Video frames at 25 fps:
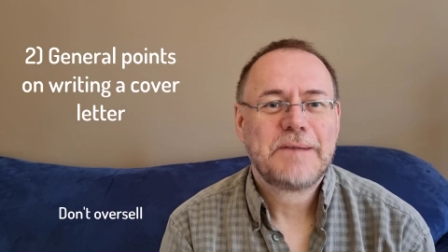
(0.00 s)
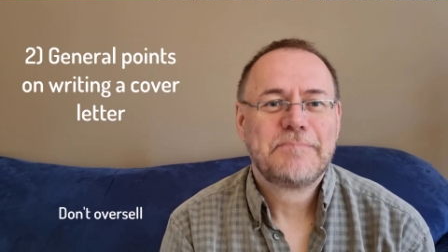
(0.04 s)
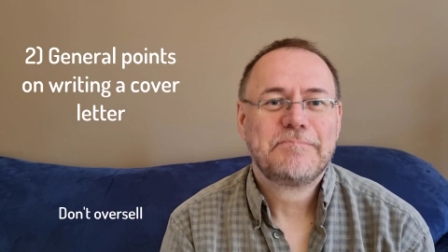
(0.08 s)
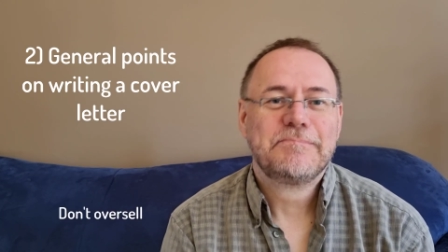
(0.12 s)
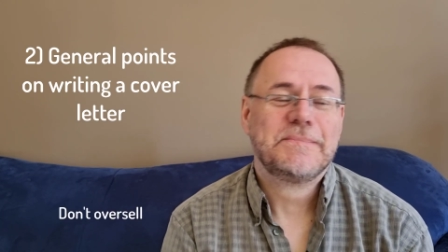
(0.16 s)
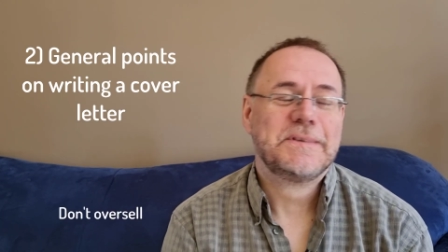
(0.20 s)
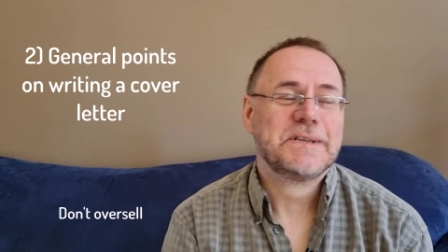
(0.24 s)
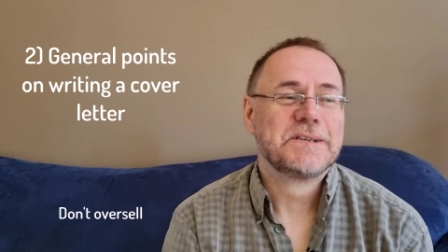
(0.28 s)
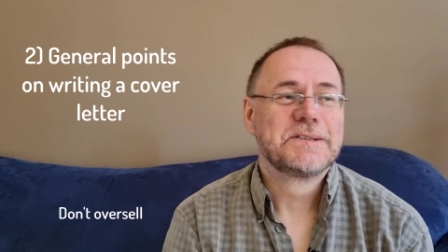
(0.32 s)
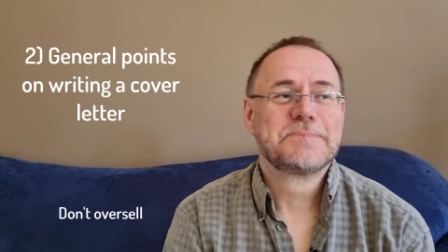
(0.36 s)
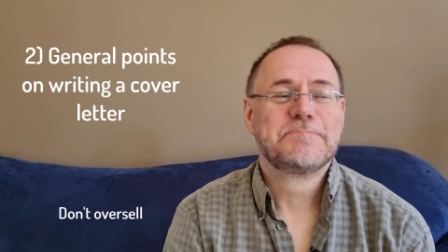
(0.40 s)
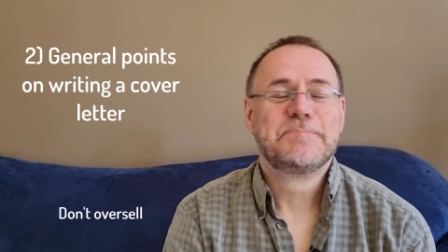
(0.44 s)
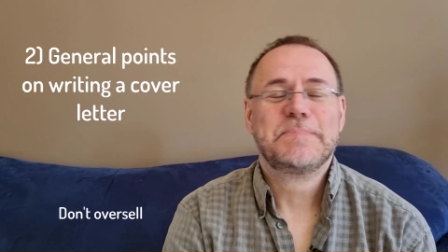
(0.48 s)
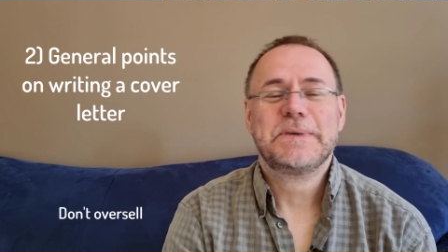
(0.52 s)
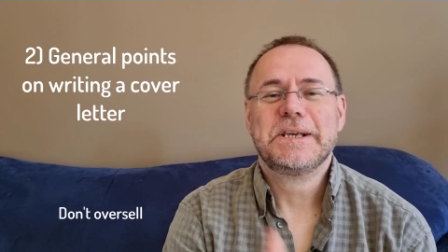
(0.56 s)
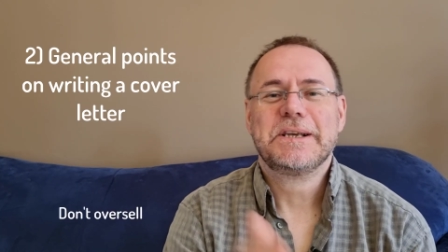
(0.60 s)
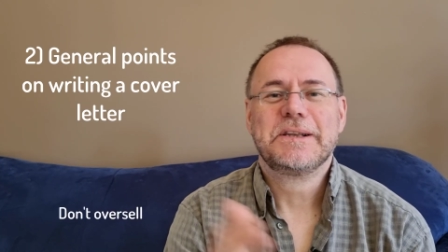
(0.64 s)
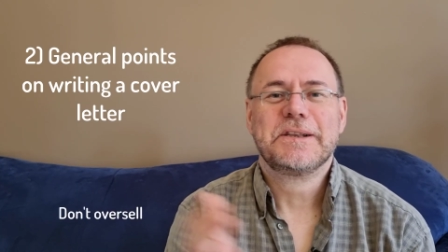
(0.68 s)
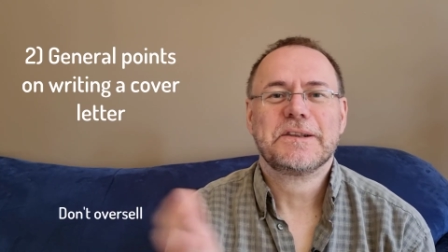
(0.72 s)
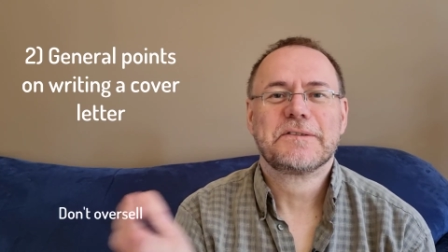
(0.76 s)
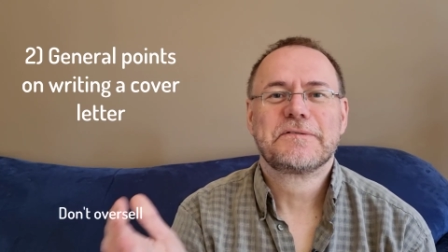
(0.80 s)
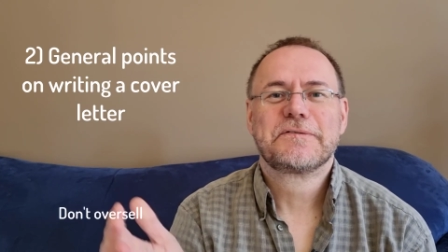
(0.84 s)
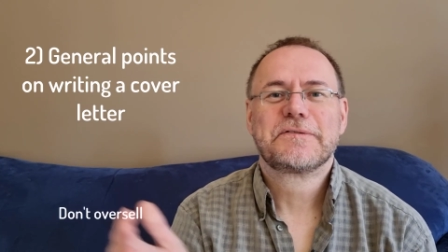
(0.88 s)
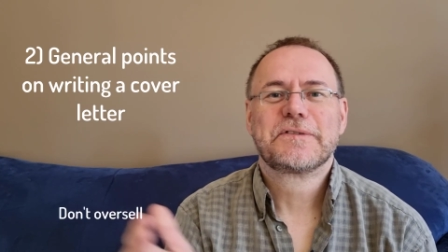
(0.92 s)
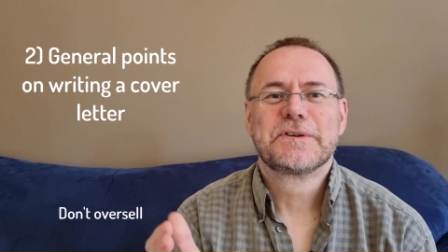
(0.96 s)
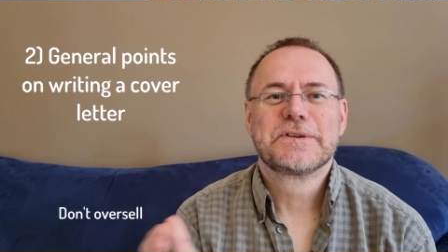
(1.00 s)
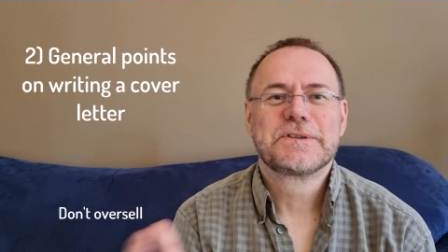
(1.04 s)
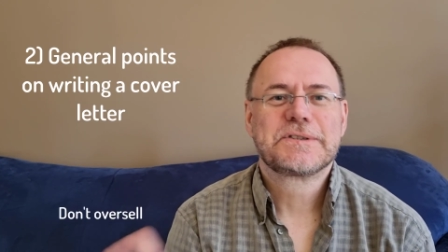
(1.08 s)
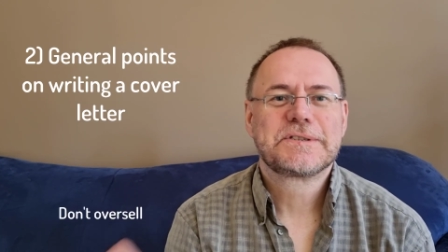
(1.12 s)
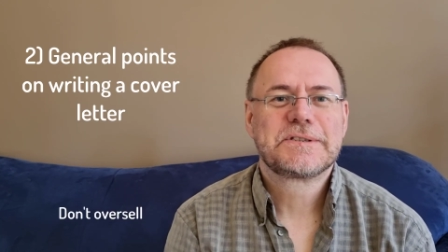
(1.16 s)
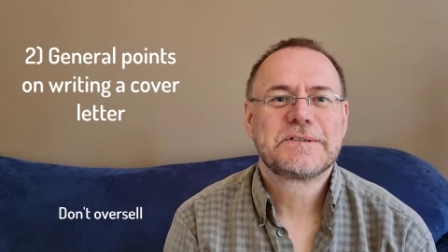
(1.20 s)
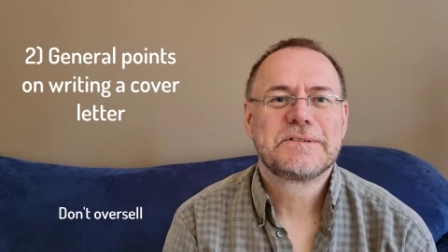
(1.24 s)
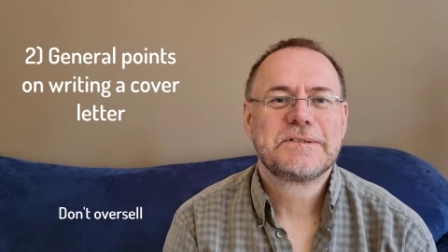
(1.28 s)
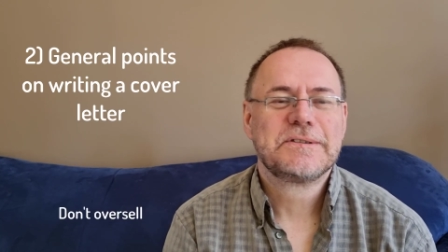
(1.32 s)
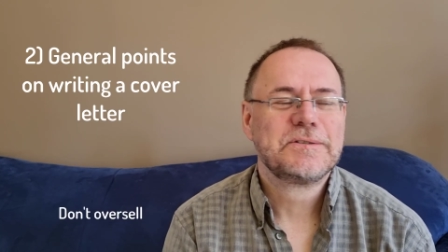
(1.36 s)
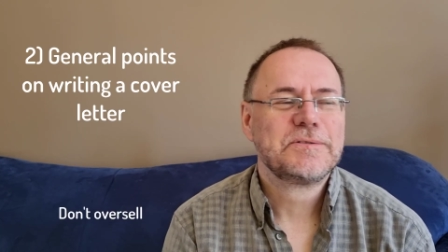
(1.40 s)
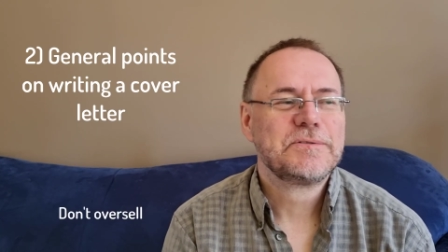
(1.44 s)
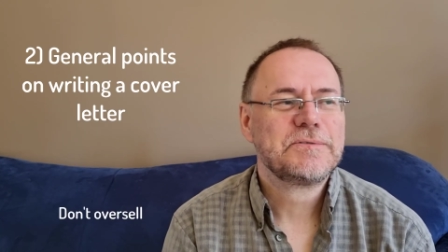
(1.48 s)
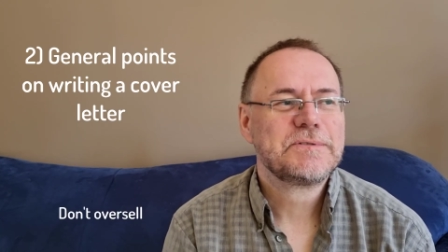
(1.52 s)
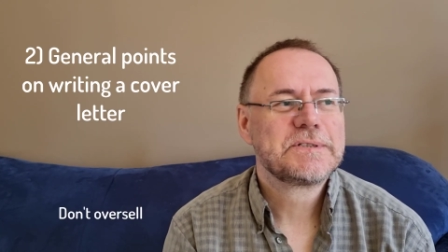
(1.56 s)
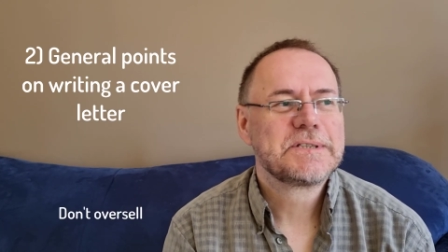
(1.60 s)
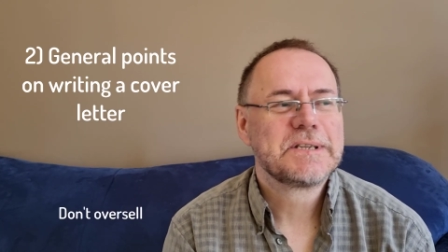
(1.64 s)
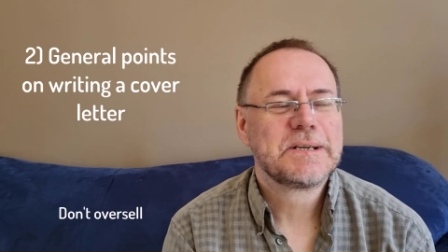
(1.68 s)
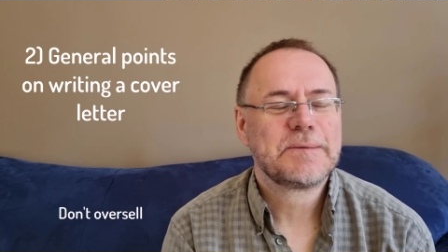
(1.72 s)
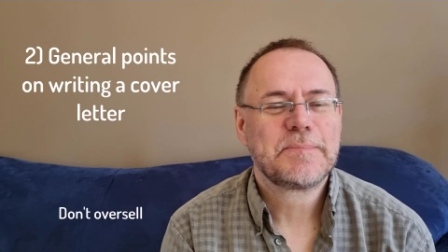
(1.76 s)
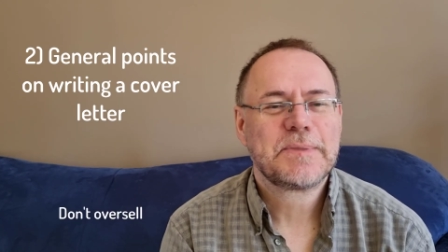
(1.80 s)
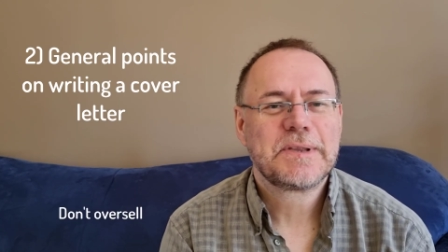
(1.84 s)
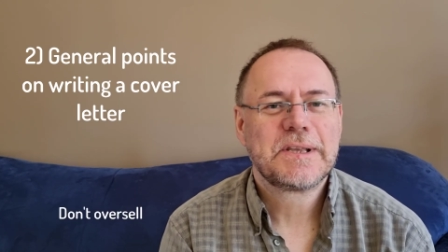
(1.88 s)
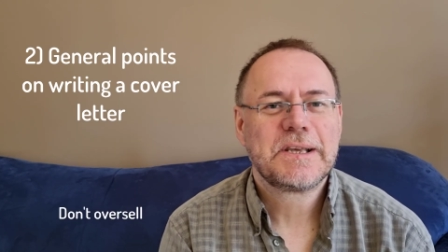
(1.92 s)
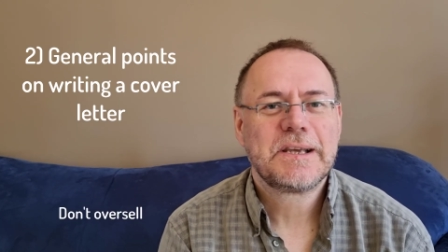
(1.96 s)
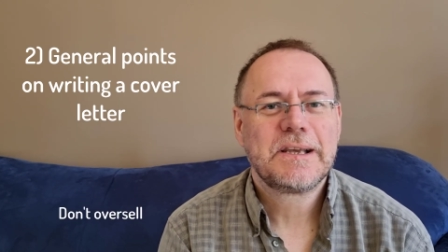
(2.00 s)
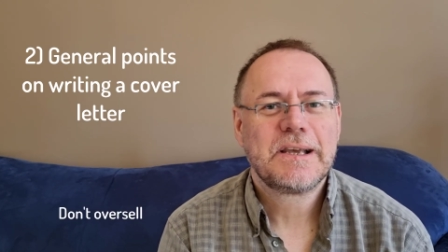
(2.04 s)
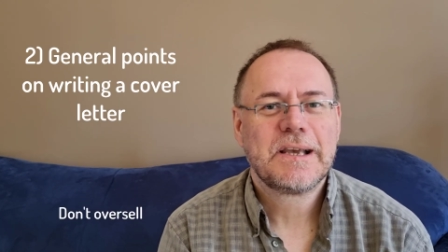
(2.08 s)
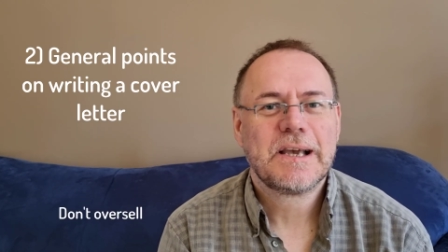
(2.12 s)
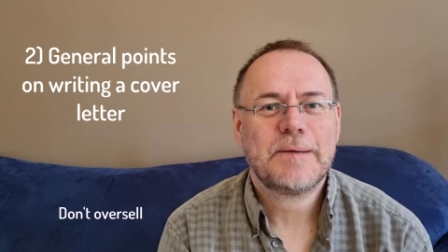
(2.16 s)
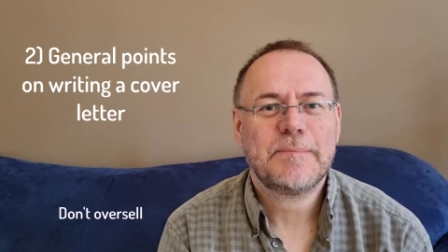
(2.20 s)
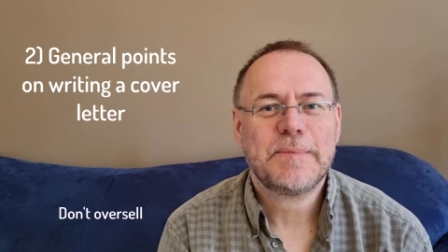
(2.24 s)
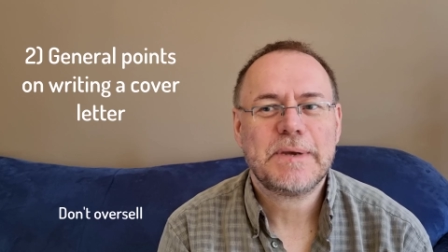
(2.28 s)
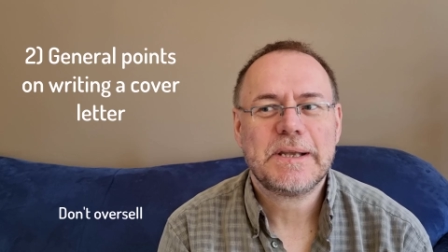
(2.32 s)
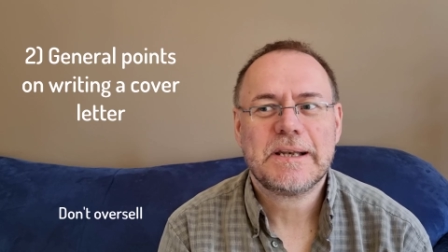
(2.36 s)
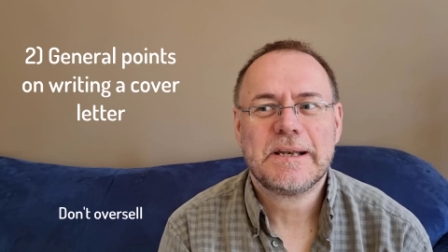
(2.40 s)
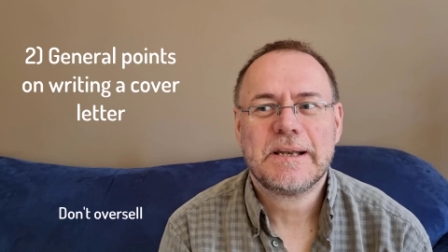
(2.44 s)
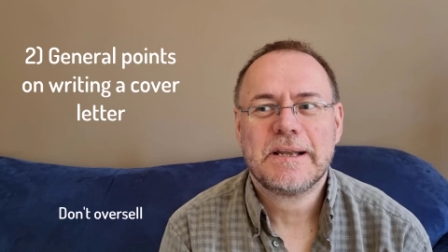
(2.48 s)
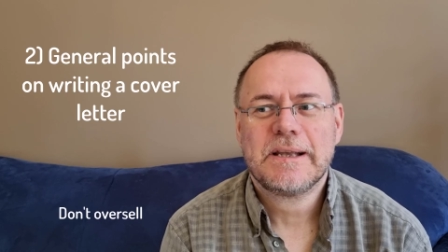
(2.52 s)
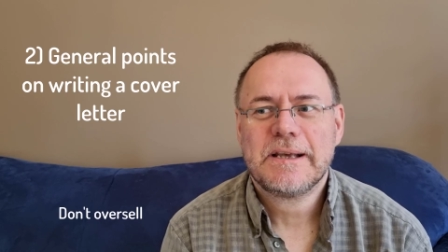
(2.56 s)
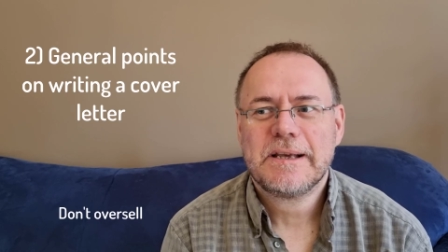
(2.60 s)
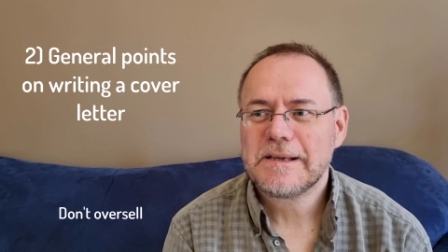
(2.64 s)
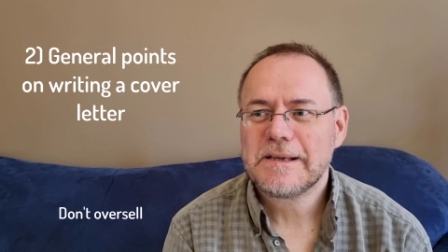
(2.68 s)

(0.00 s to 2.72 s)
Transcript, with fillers: this being the first to do something. I mean,